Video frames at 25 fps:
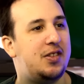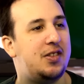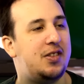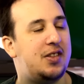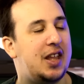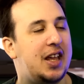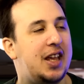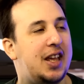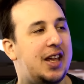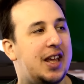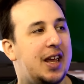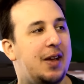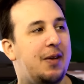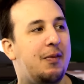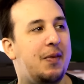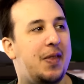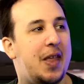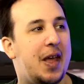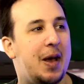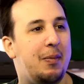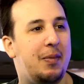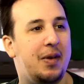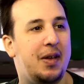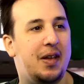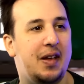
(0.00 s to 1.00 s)
thinking with
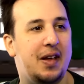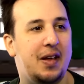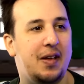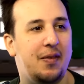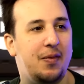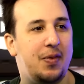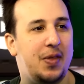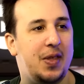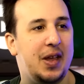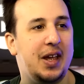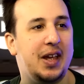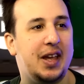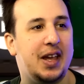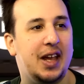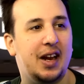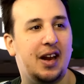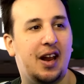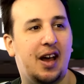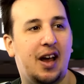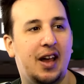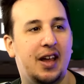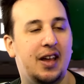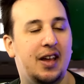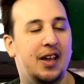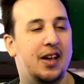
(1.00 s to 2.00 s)
them, thinking
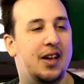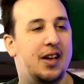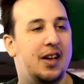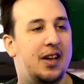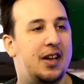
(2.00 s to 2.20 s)
like,